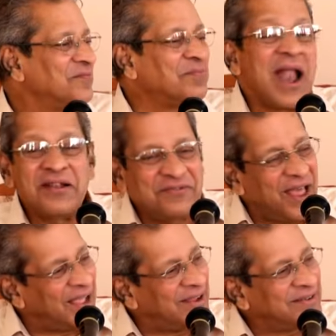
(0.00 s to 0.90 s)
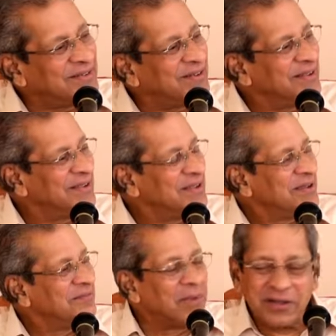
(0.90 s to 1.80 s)
Bland diet,
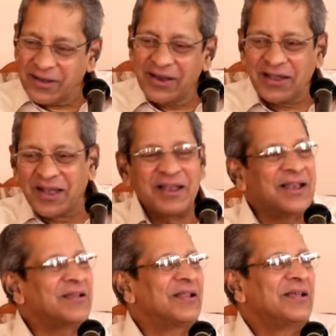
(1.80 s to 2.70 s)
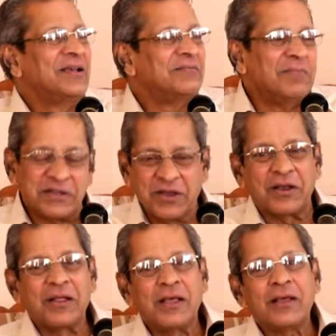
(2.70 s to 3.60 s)
but little
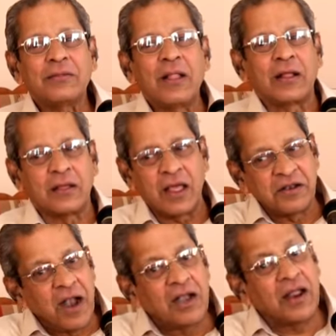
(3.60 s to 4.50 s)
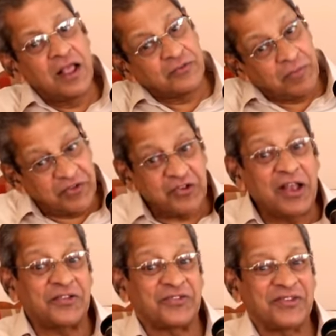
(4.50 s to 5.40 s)
better. The Karnataka is much
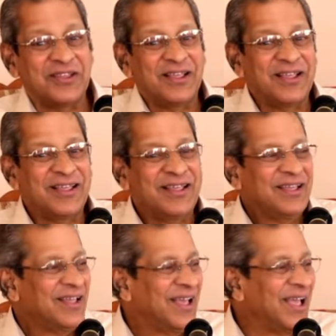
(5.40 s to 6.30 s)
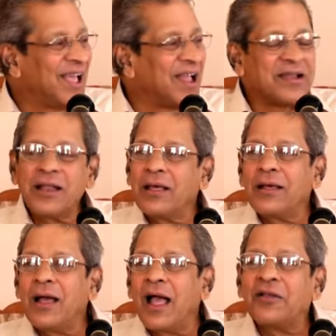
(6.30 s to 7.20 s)
less. And
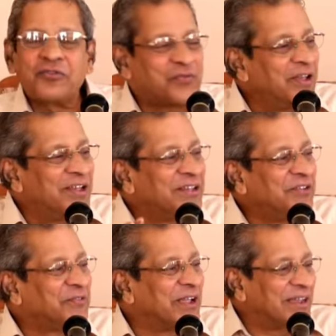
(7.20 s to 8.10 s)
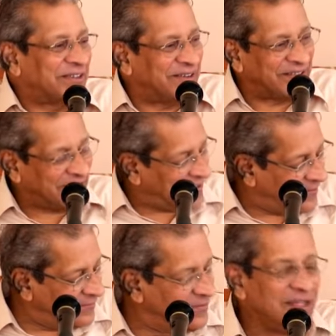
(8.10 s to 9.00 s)
I was feeling difficulty.
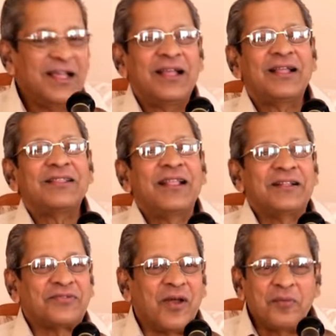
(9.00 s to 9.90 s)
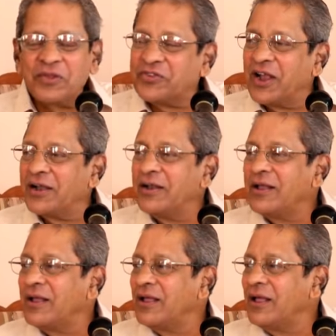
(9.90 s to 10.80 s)
Then Swami said,
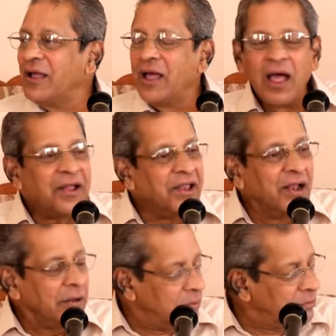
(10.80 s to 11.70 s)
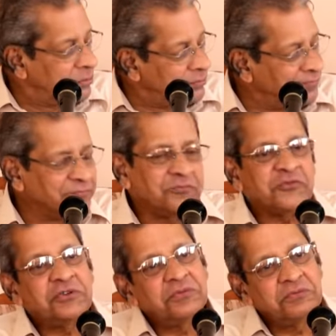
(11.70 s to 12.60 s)
Anil,
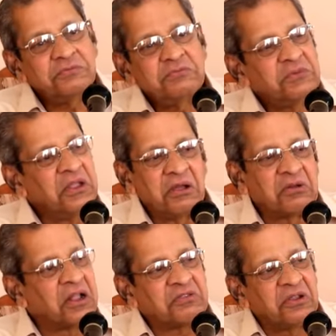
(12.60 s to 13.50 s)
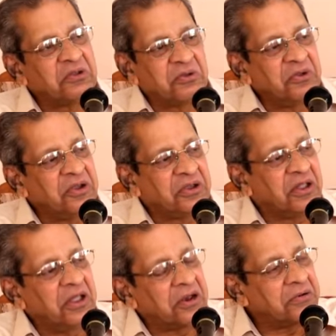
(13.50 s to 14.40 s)
there are nothing to eat
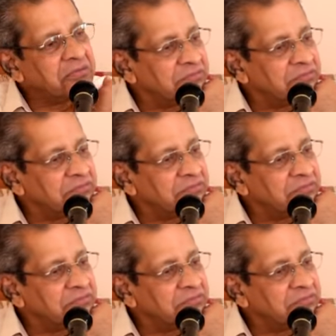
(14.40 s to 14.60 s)
here.